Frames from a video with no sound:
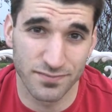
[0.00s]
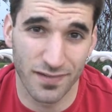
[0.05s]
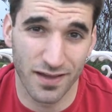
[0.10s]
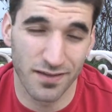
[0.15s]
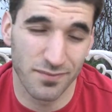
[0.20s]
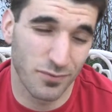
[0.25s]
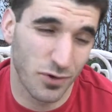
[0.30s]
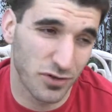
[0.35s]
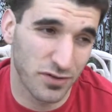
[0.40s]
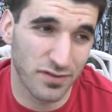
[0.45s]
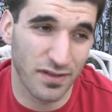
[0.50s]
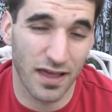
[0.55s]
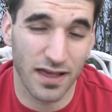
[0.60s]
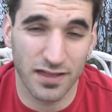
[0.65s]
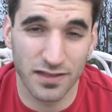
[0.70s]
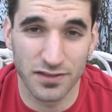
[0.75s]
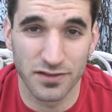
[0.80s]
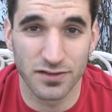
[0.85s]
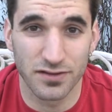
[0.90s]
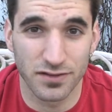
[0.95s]
I, most
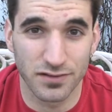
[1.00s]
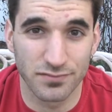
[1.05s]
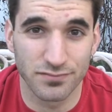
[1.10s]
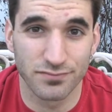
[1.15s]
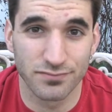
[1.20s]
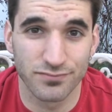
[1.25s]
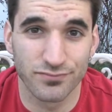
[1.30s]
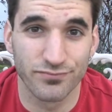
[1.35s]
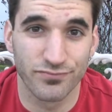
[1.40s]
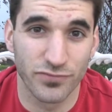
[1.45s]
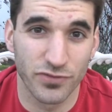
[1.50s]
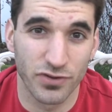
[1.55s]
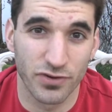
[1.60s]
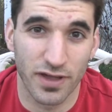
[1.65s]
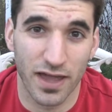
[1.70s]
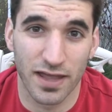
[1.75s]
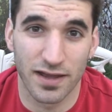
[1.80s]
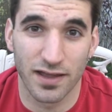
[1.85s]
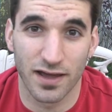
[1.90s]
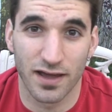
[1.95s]
likely you'll you'll
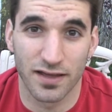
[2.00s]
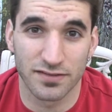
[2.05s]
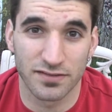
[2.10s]
get uh,